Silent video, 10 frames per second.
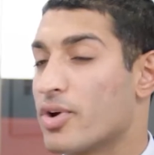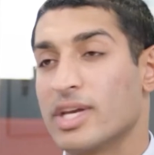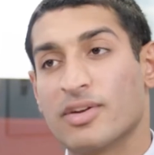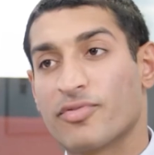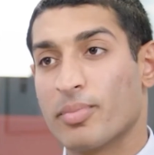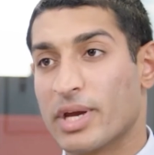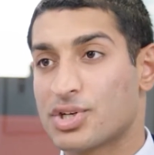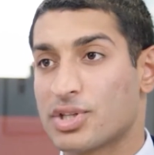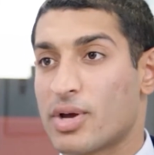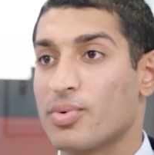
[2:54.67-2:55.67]
there any
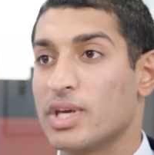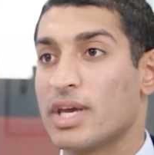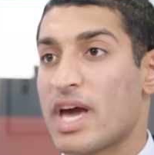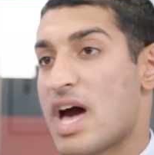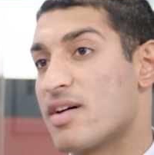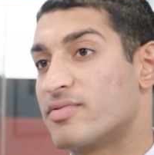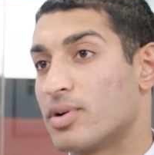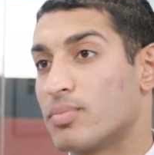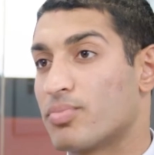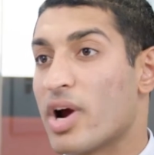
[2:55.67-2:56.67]
information that we have
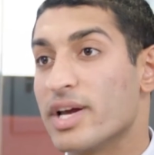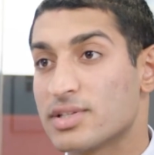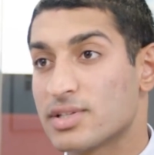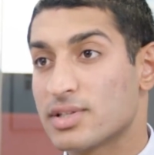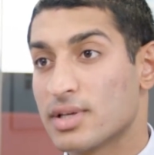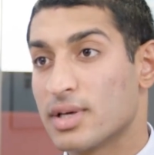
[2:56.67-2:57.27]
on price?